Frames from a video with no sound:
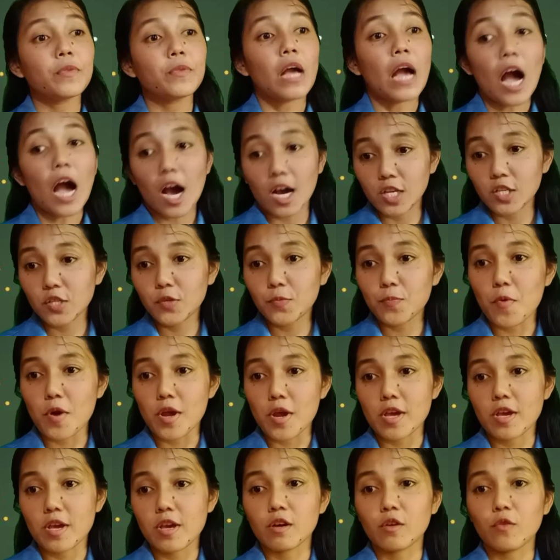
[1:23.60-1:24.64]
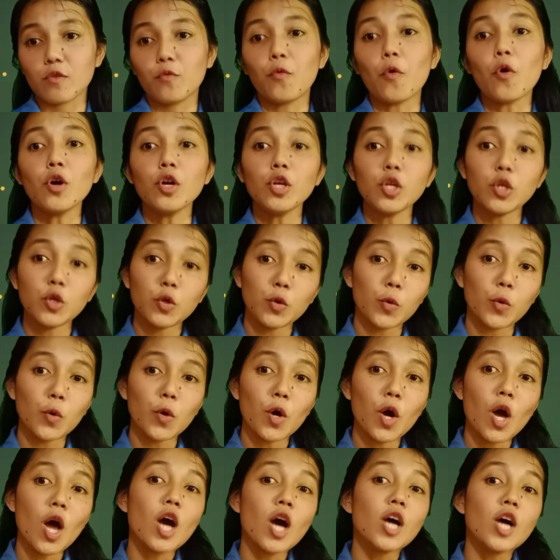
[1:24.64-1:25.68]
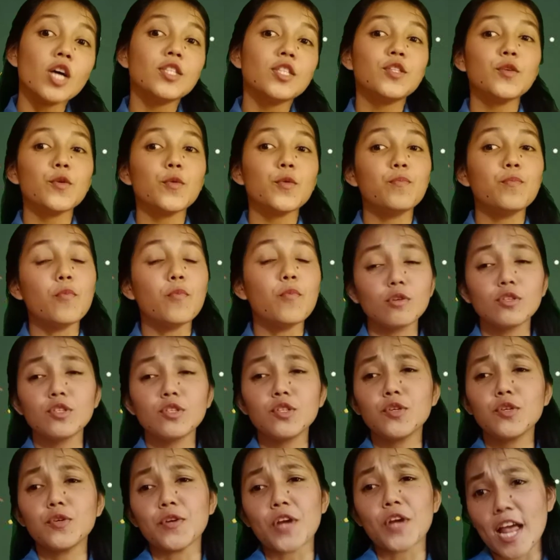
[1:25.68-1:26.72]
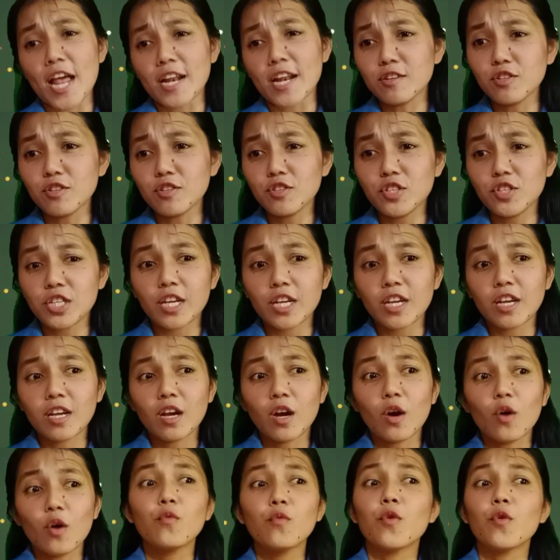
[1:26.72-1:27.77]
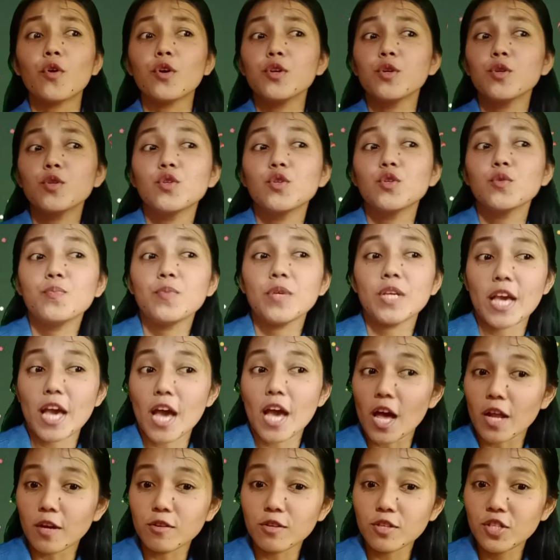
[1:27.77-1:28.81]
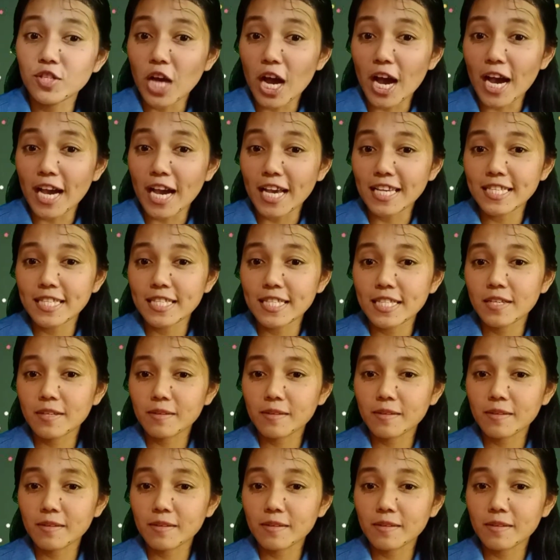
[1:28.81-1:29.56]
icebreaker for you to boost your energy, for you to be energized,